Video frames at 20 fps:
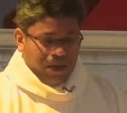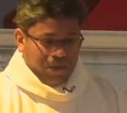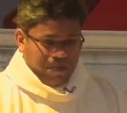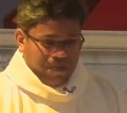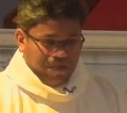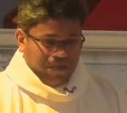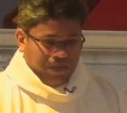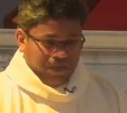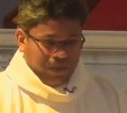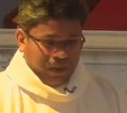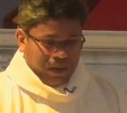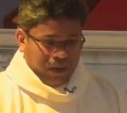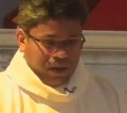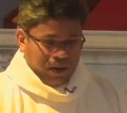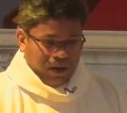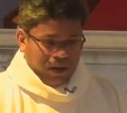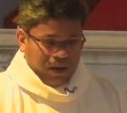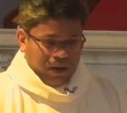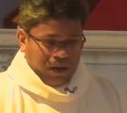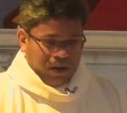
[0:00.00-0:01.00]

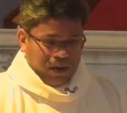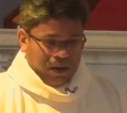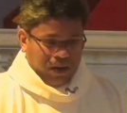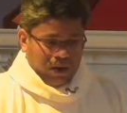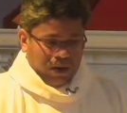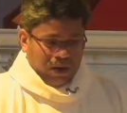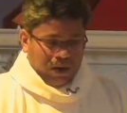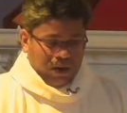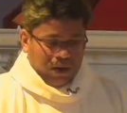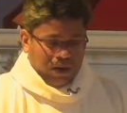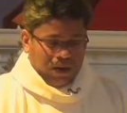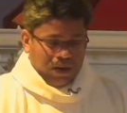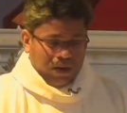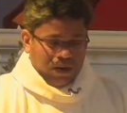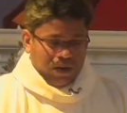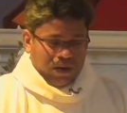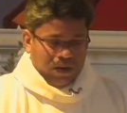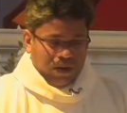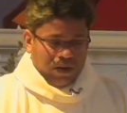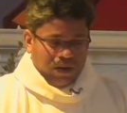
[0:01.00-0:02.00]

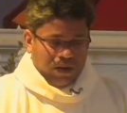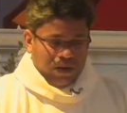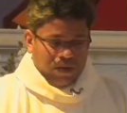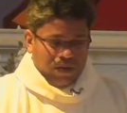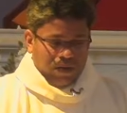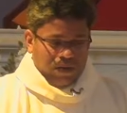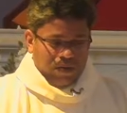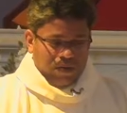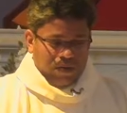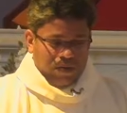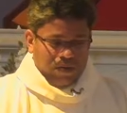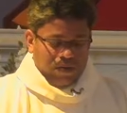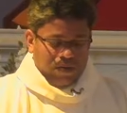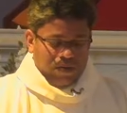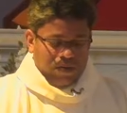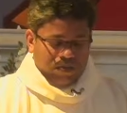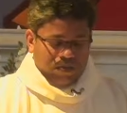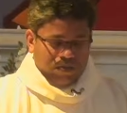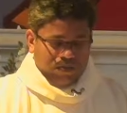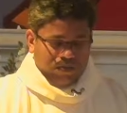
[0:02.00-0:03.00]

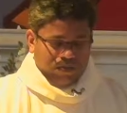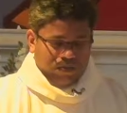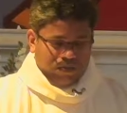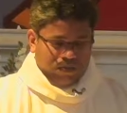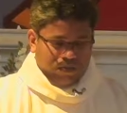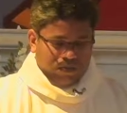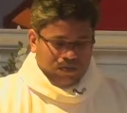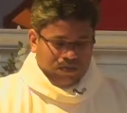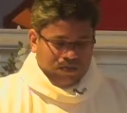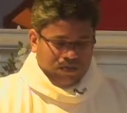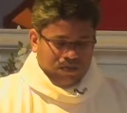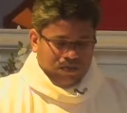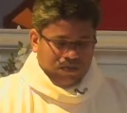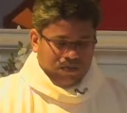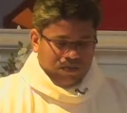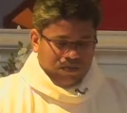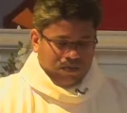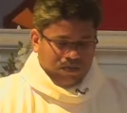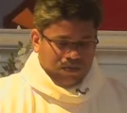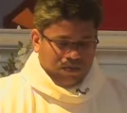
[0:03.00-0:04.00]

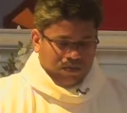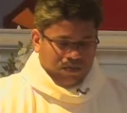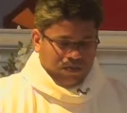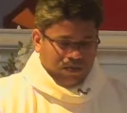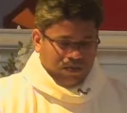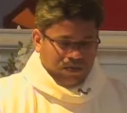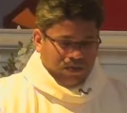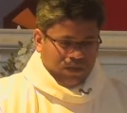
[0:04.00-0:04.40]
No one is speaking in this clip.